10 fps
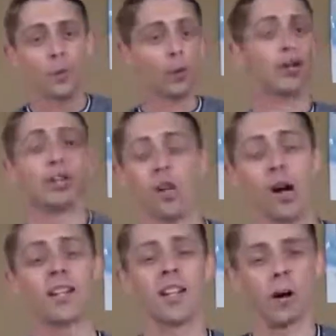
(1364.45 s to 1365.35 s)
We're already
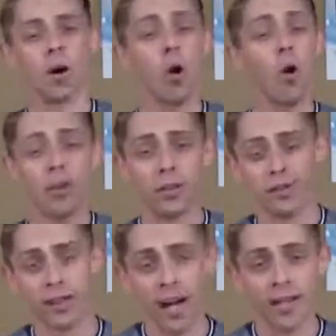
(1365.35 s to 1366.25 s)
talking about all the
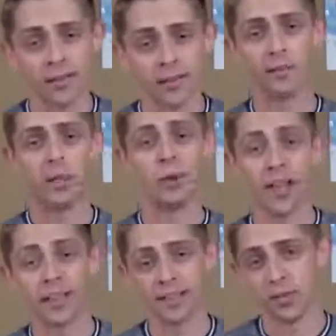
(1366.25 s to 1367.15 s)
different kinds of people
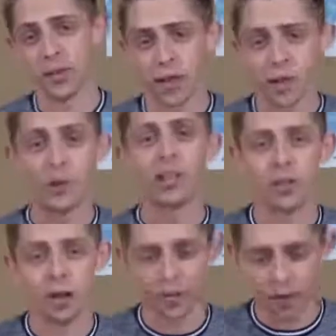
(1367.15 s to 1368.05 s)
that need to be included
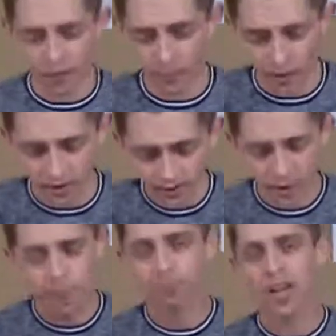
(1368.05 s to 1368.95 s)
in our faith communities.